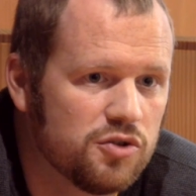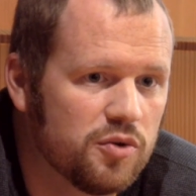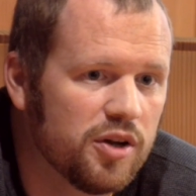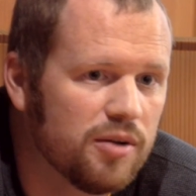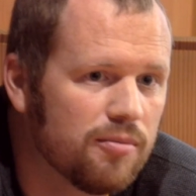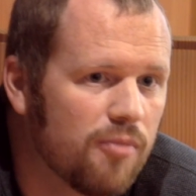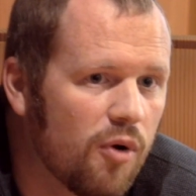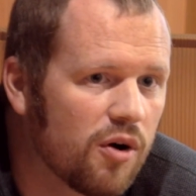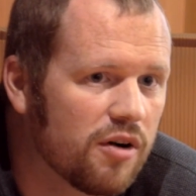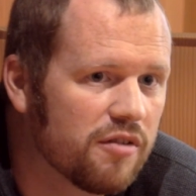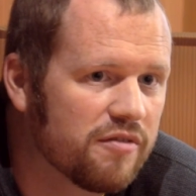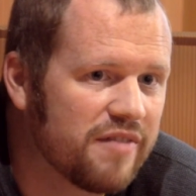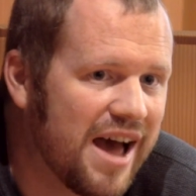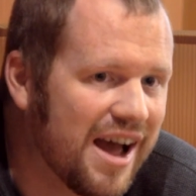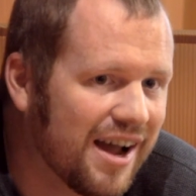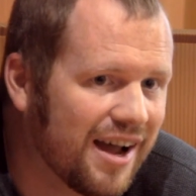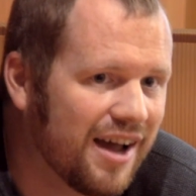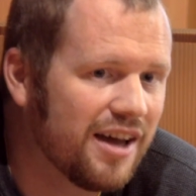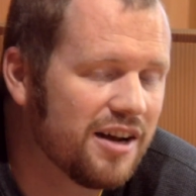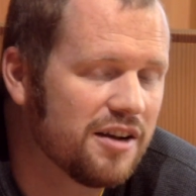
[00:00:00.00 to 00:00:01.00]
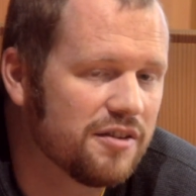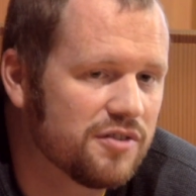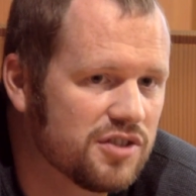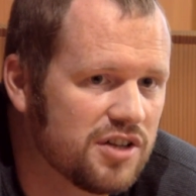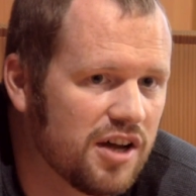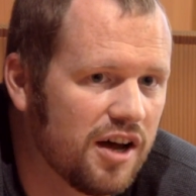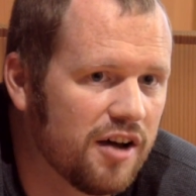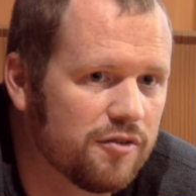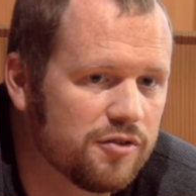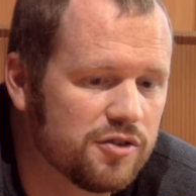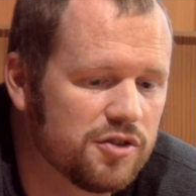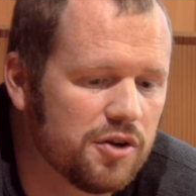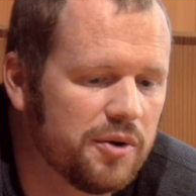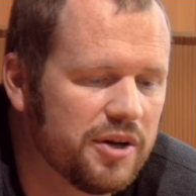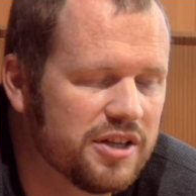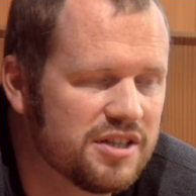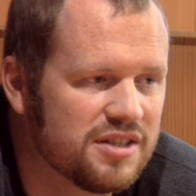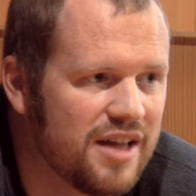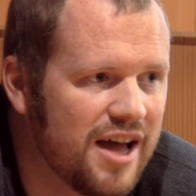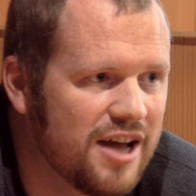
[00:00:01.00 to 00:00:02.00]
doing more of that kind of stuff. So
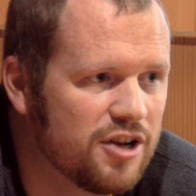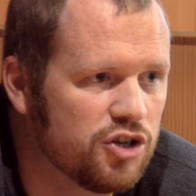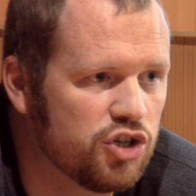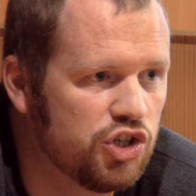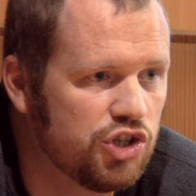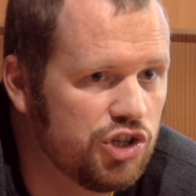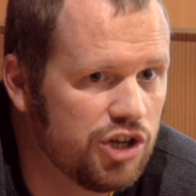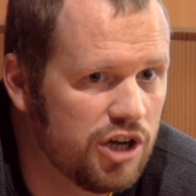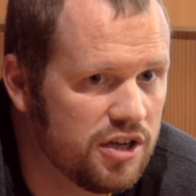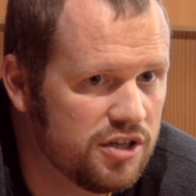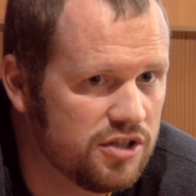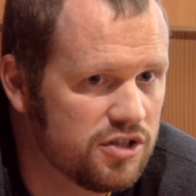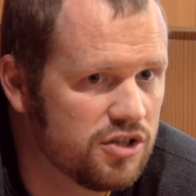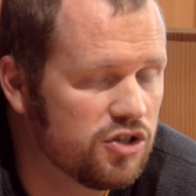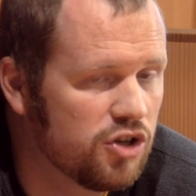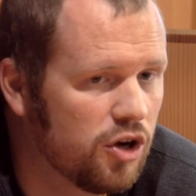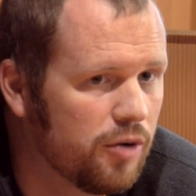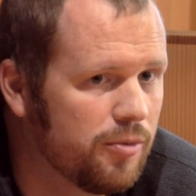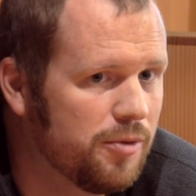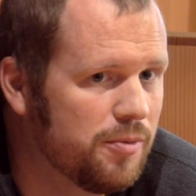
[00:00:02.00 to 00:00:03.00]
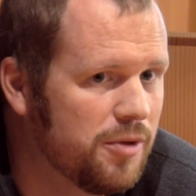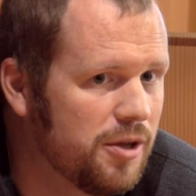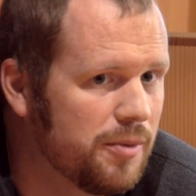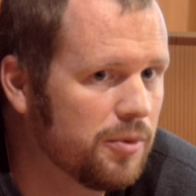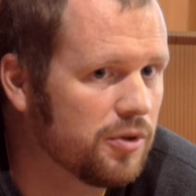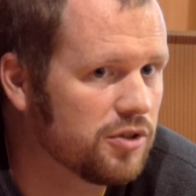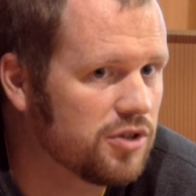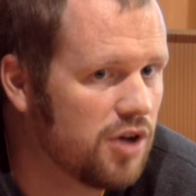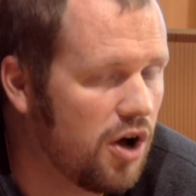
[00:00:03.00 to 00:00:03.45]
it's not just Adobe people